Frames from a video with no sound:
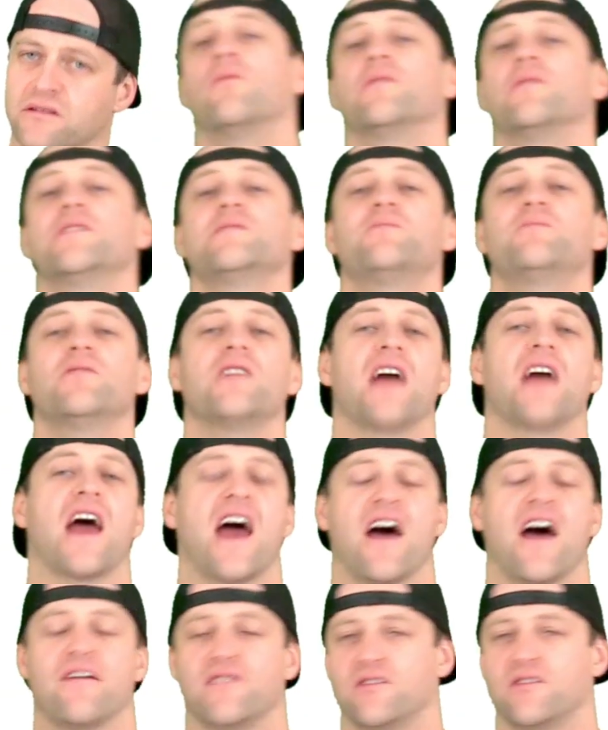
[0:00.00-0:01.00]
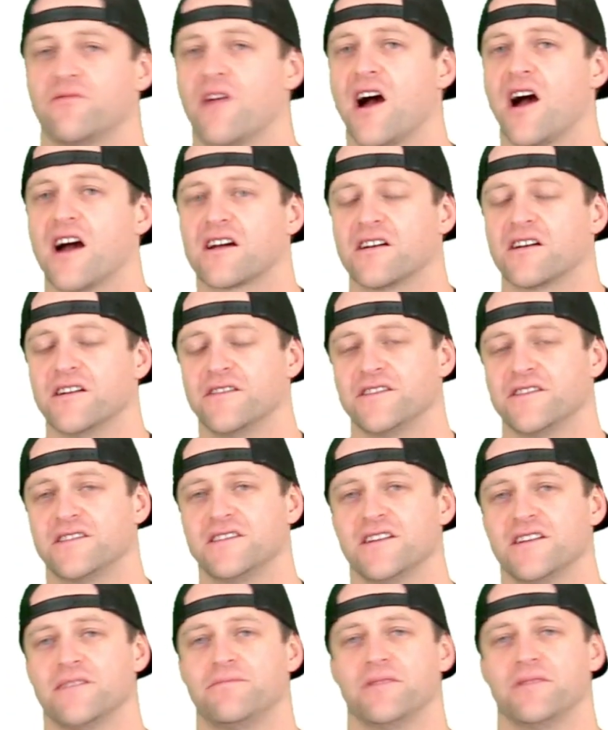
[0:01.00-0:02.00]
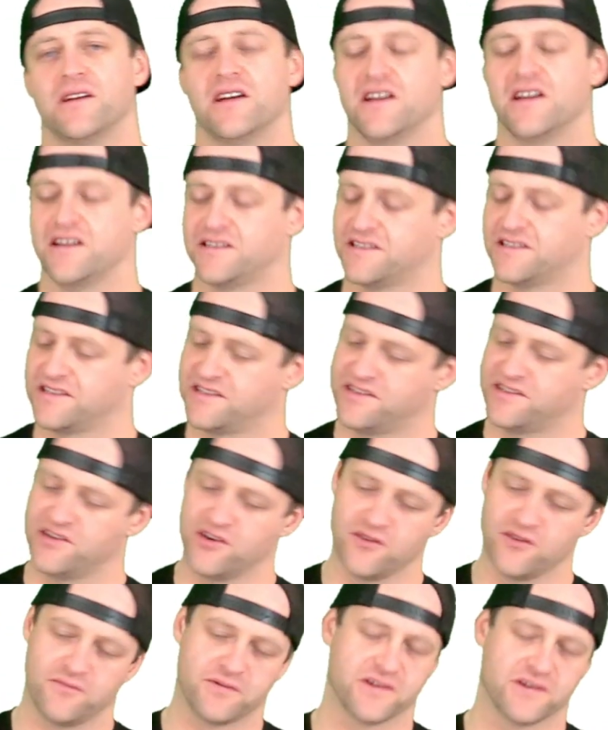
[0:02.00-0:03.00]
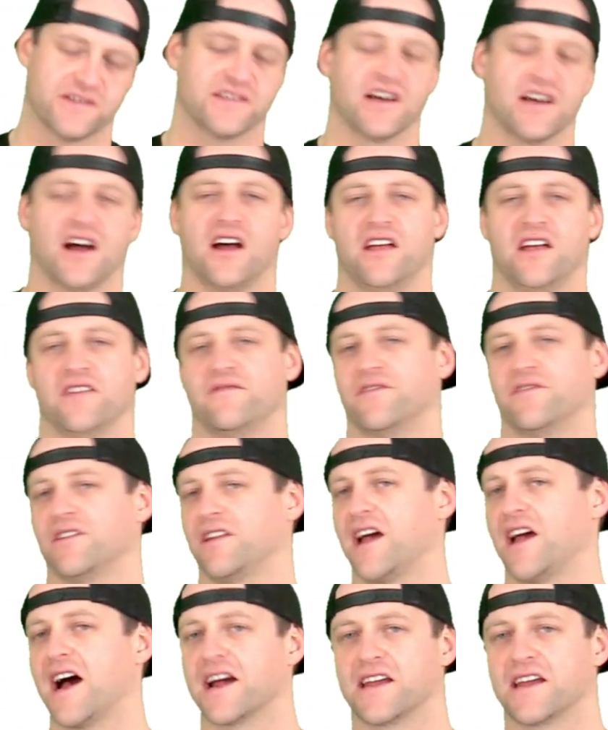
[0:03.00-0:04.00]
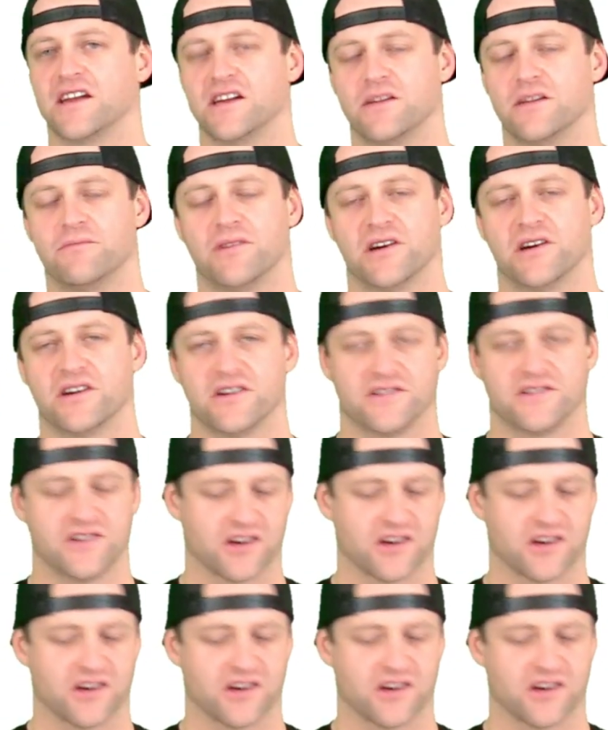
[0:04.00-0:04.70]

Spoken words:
With this board having rocker in the tip, it's super solid for locking into butters.